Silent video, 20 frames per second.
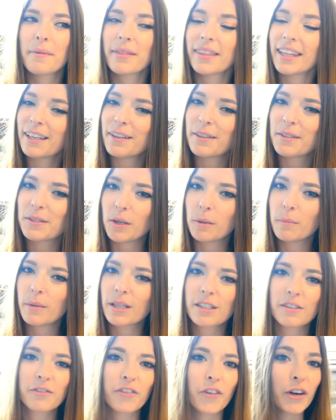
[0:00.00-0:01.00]
Thank you so
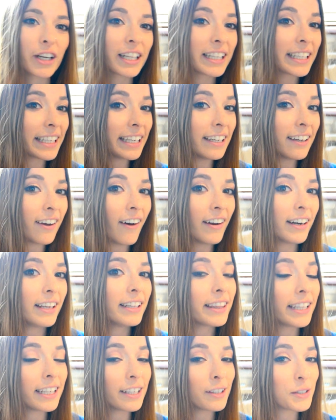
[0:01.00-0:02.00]
much for clicking on
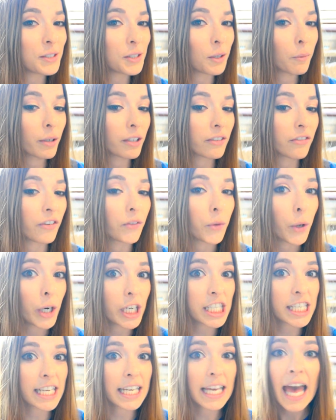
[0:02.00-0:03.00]
it. Thank you so much for
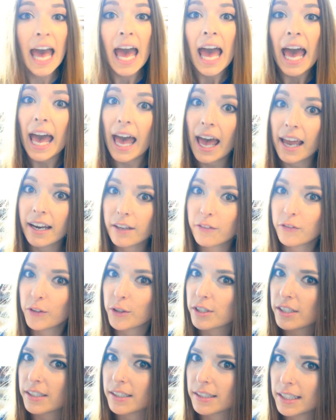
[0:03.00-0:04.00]
watching. And if
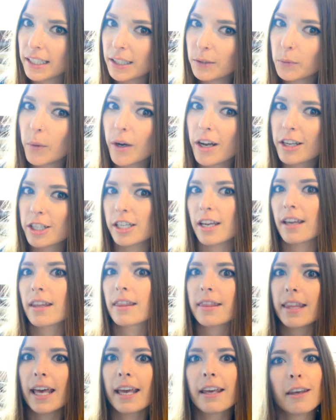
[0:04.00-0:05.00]
you're still watching,
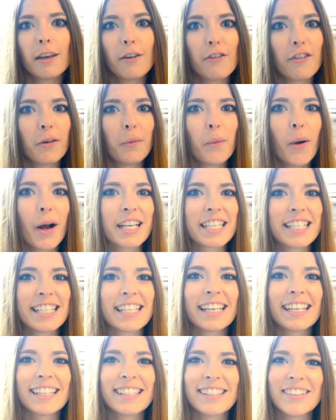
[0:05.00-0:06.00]
thank you for
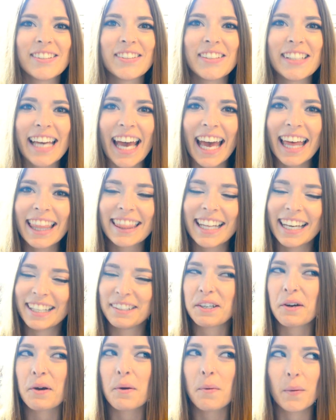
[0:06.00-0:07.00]
watching it to the end. I
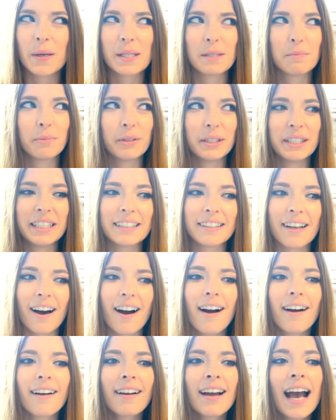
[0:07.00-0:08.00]
know it was pretty
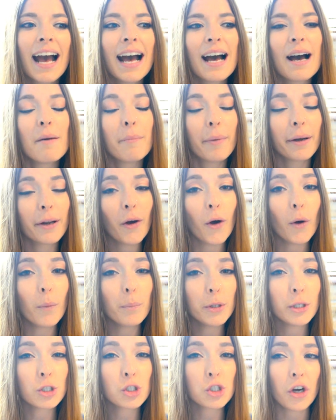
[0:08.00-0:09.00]
long, but I
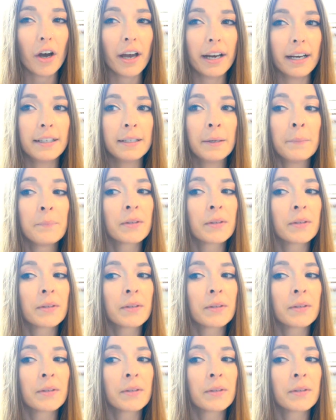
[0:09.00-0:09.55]
hope you enjoyed it.